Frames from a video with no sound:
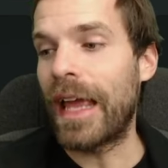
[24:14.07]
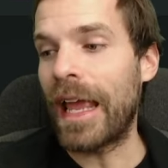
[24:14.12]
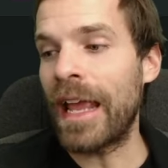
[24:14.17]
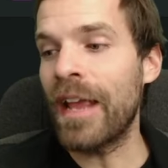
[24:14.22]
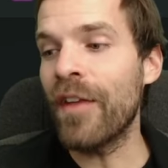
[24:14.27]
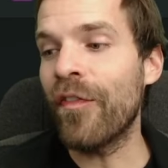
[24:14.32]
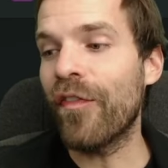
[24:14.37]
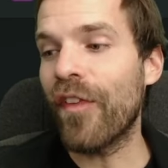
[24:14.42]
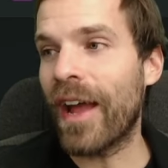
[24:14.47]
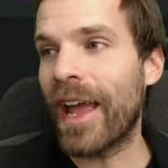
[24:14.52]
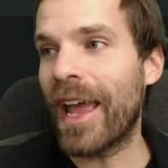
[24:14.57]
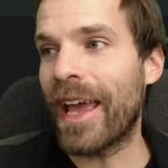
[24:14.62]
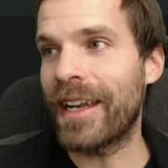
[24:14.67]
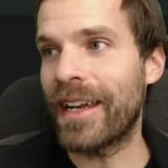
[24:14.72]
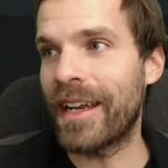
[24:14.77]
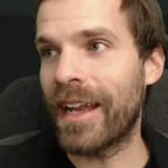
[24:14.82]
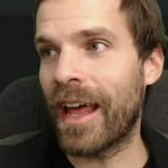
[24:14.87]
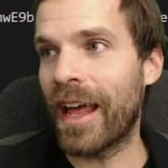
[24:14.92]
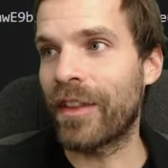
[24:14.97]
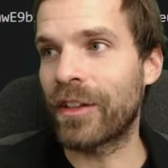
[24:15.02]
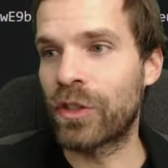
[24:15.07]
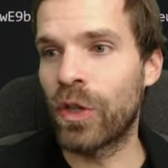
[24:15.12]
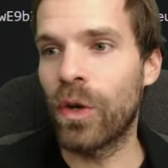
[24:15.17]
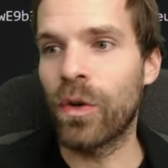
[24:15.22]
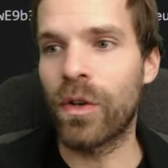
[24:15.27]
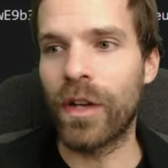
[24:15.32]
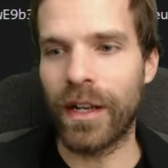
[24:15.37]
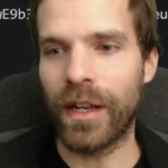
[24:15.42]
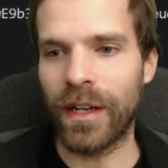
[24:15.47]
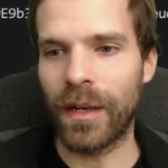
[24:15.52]
If I had another
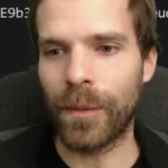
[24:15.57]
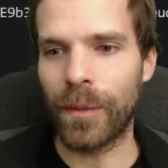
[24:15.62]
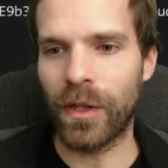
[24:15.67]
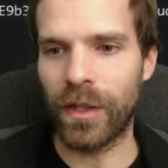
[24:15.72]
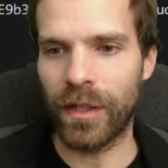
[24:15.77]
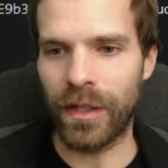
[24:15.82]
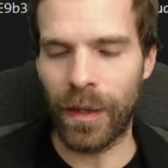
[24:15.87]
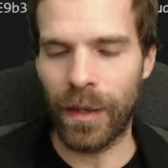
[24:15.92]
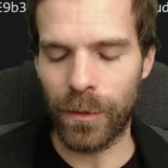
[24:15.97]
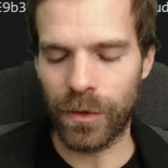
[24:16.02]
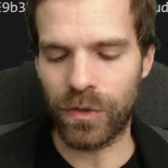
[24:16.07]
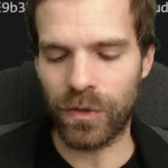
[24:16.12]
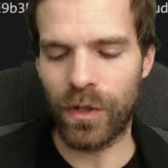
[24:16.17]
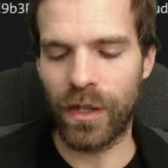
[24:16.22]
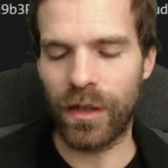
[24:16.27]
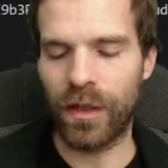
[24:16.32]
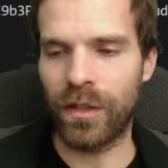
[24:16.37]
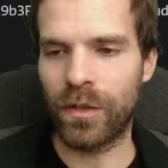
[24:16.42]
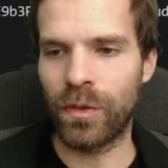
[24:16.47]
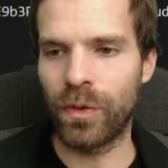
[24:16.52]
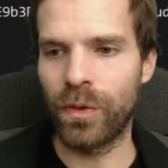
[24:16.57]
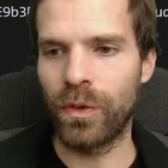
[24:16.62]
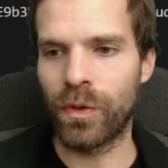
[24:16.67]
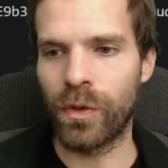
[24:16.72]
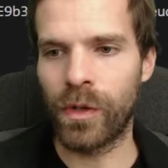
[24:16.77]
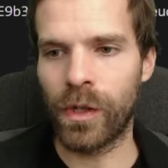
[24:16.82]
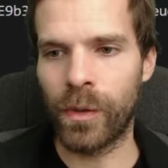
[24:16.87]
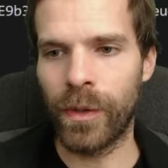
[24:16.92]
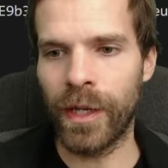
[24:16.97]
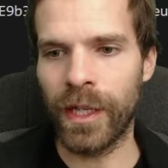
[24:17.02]
token, and I'm gonna demonstrate that to you
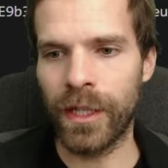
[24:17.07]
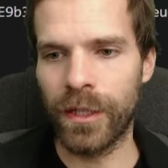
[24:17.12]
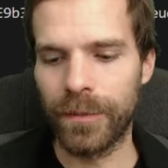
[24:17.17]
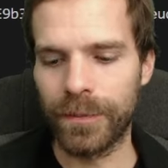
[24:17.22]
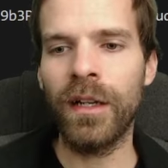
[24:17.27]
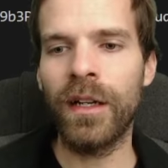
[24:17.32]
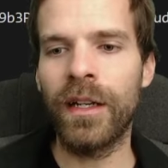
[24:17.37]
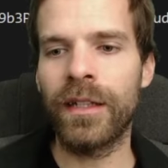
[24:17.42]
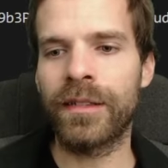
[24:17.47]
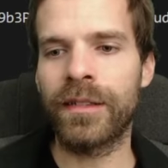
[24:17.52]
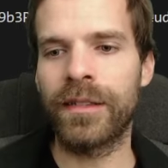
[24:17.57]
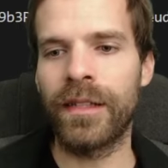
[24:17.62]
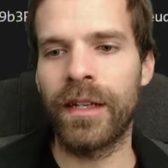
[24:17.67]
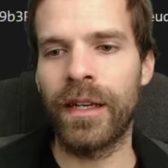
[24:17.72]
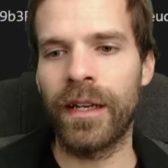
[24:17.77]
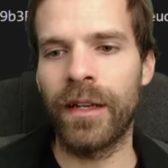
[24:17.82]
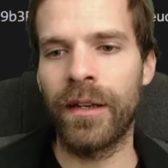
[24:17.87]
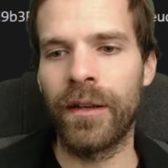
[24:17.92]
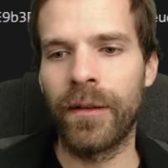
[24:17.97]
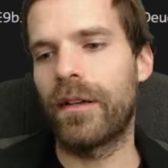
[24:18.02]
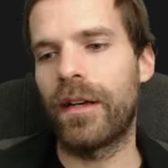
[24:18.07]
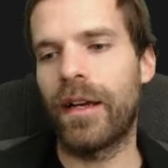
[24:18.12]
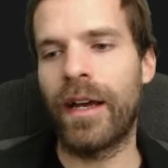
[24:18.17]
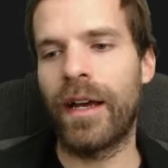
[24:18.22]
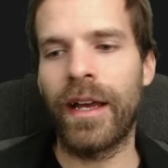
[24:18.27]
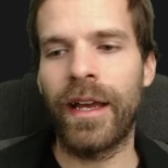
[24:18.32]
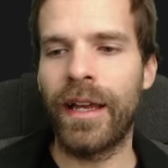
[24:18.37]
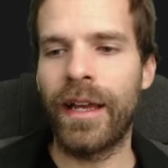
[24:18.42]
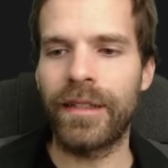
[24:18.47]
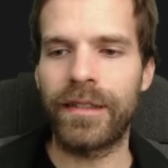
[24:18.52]
real quick. Let's say
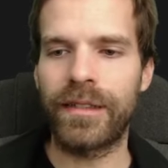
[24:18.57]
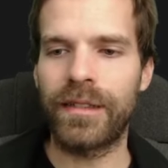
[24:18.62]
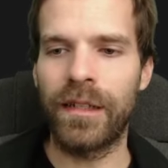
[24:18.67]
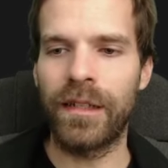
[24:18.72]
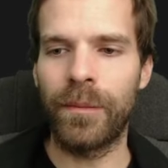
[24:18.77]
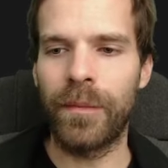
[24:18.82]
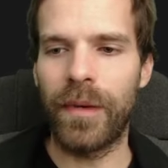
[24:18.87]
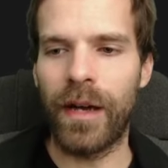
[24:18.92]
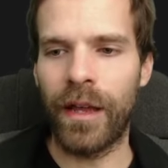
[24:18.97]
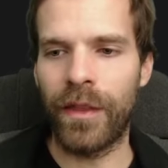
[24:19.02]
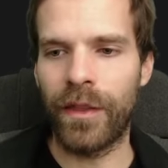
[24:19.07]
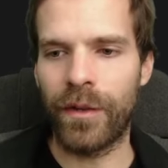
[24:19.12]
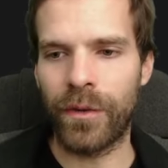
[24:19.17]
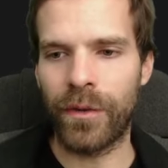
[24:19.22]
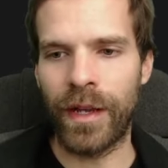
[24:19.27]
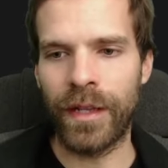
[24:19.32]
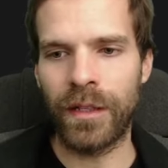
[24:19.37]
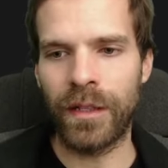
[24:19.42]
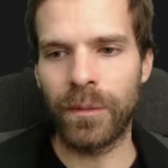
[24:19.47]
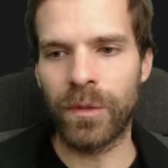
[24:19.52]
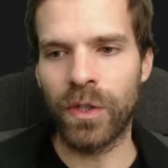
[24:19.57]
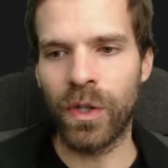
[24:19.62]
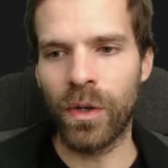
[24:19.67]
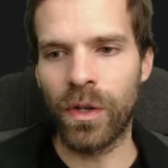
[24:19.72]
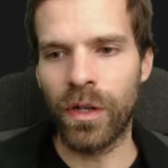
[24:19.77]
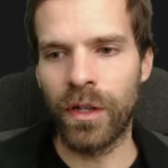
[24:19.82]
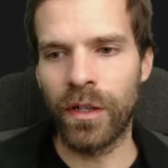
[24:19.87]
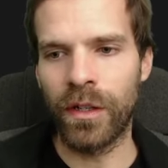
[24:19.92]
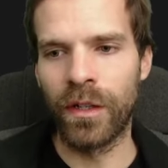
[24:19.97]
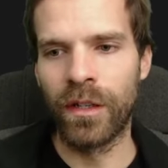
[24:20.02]
I had some other random
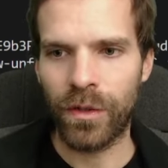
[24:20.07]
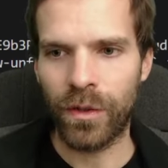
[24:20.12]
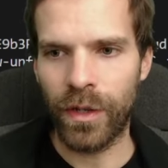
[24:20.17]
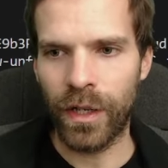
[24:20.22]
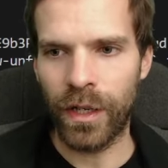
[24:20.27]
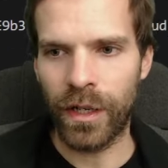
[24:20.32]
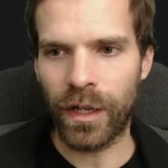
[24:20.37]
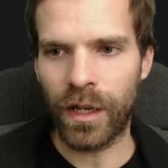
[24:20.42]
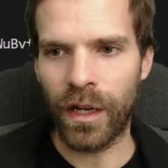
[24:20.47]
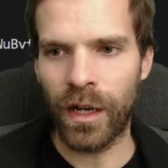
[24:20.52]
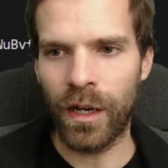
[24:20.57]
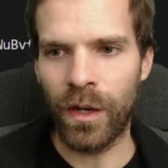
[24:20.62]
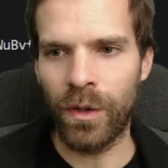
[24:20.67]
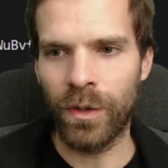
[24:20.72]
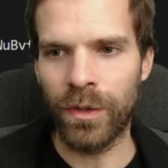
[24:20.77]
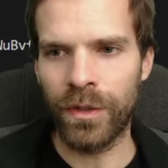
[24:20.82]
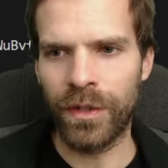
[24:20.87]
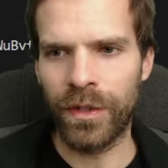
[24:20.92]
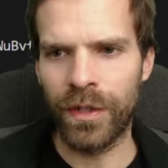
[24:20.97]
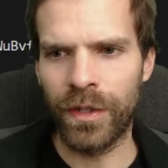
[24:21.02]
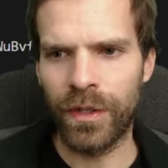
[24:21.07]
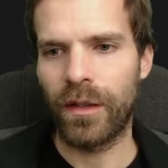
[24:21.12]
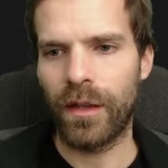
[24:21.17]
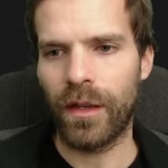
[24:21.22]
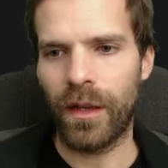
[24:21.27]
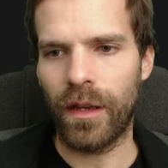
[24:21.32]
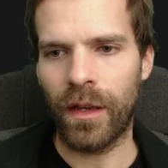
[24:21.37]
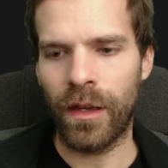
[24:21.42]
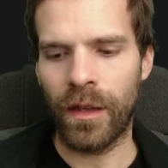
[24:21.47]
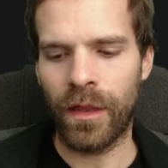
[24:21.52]
token, create account,
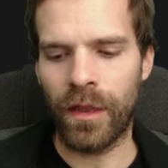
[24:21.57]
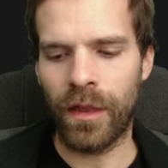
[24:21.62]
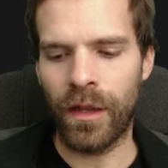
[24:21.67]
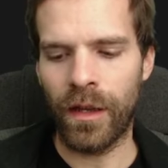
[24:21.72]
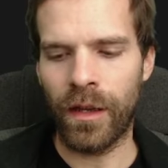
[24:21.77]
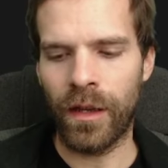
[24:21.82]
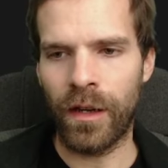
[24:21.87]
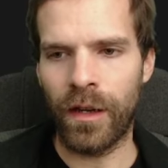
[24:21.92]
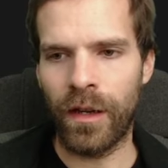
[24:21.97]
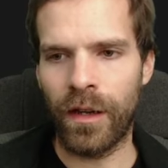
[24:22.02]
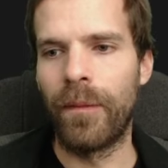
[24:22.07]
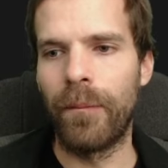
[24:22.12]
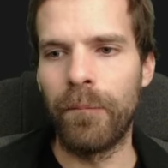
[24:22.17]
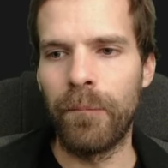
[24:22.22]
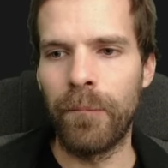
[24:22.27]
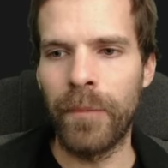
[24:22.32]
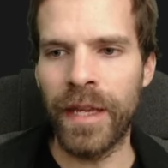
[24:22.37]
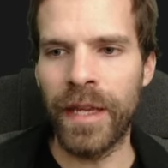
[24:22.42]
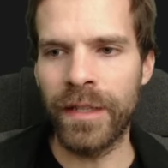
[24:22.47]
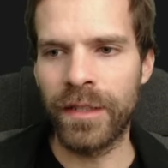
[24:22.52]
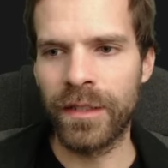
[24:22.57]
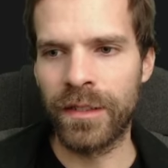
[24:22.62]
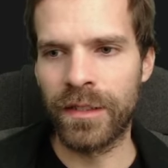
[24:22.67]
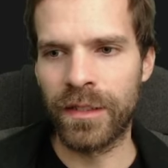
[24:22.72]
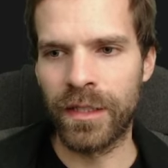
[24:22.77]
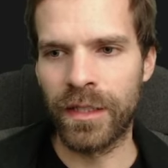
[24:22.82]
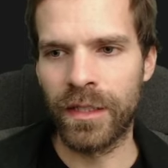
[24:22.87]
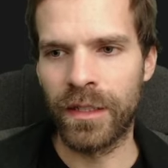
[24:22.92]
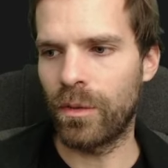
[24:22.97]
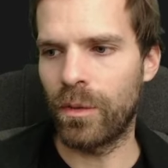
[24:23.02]
and then
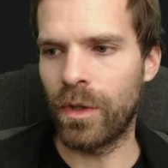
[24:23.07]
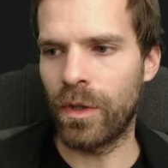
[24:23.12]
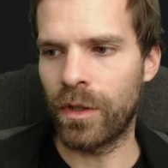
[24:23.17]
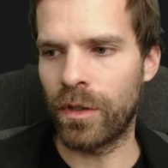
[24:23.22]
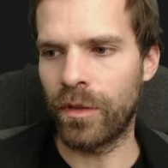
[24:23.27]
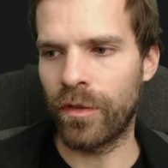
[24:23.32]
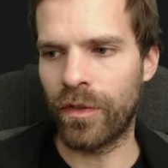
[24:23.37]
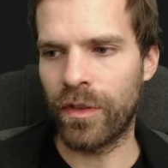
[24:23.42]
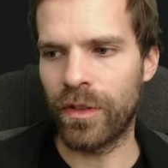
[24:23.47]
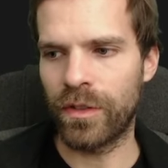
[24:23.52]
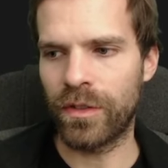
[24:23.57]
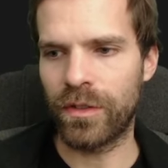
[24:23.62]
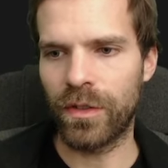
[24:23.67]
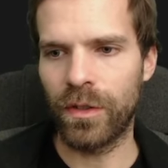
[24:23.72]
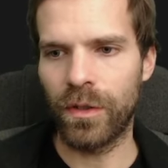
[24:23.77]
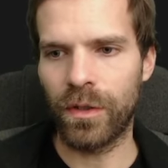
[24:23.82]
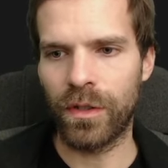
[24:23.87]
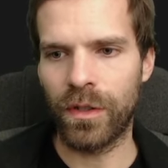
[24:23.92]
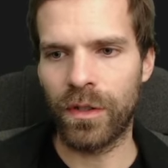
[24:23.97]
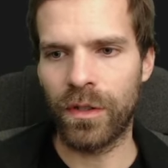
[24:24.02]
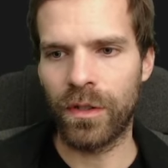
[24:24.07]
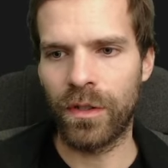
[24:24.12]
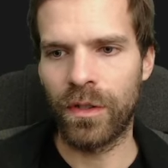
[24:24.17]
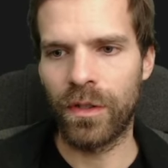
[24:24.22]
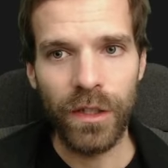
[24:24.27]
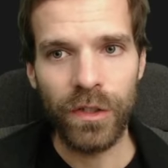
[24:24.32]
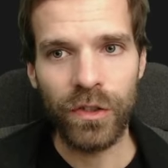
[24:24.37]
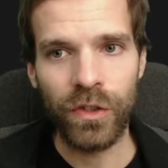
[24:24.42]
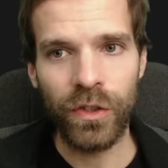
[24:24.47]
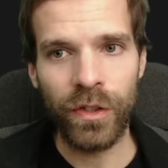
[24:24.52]
mint one of this token.
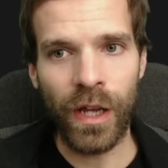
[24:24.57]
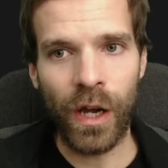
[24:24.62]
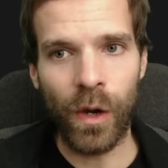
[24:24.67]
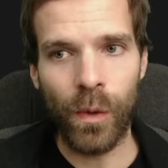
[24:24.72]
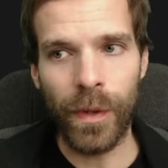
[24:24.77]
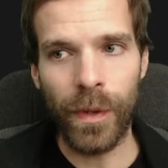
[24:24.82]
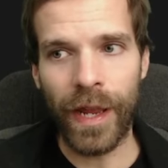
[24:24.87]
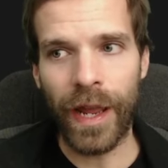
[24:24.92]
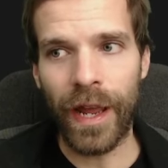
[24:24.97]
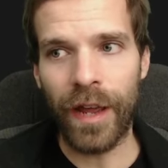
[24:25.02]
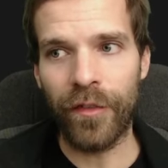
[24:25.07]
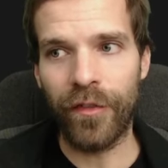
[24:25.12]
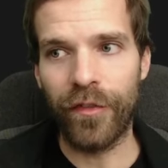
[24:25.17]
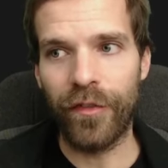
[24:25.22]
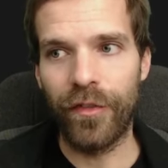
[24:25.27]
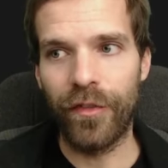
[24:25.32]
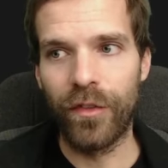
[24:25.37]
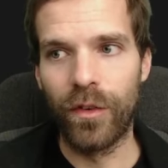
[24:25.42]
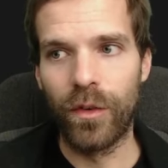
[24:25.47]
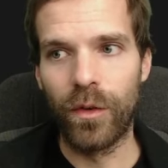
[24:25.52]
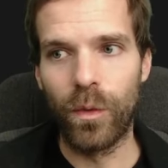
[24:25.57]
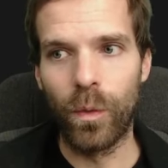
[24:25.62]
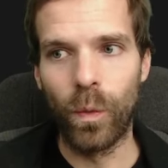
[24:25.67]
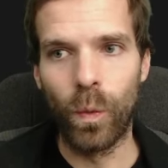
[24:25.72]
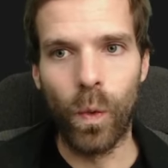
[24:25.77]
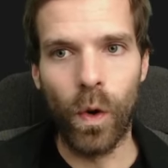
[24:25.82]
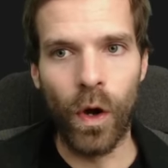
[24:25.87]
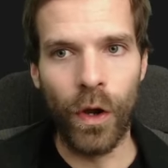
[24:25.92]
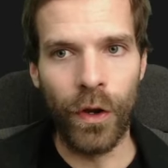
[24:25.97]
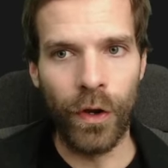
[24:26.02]
So now we have
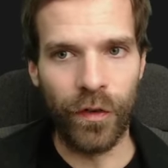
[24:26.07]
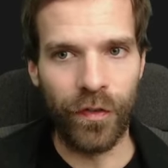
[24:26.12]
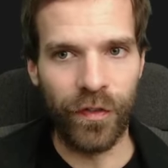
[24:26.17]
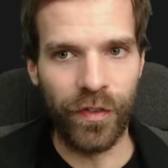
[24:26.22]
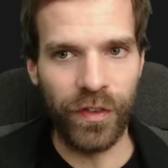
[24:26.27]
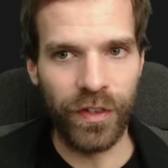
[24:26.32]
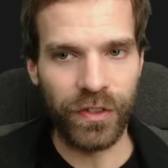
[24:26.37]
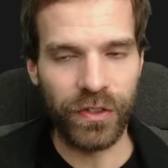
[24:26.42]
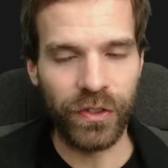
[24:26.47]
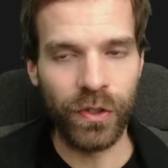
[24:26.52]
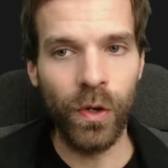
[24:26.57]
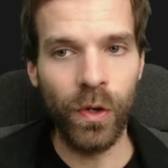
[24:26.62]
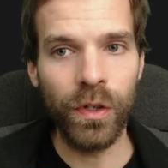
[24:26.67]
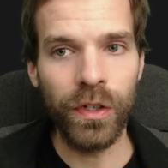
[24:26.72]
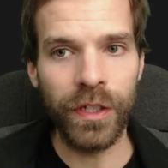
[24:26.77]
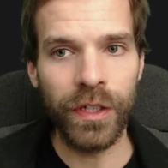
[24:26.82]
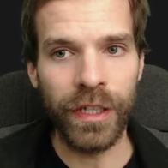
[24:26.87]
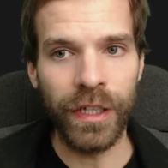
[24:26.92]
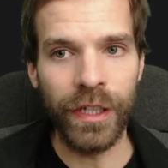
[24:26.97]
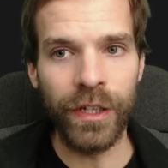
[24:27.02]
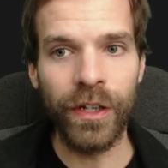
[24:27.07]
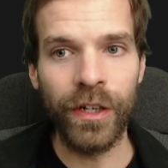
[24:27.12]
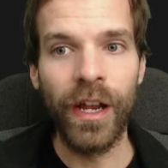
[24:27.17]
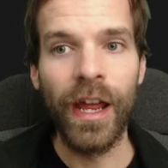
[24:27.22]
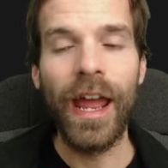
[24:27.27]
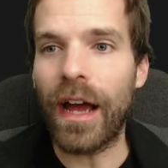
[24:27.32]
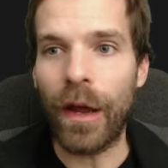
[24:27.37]
one of this token here.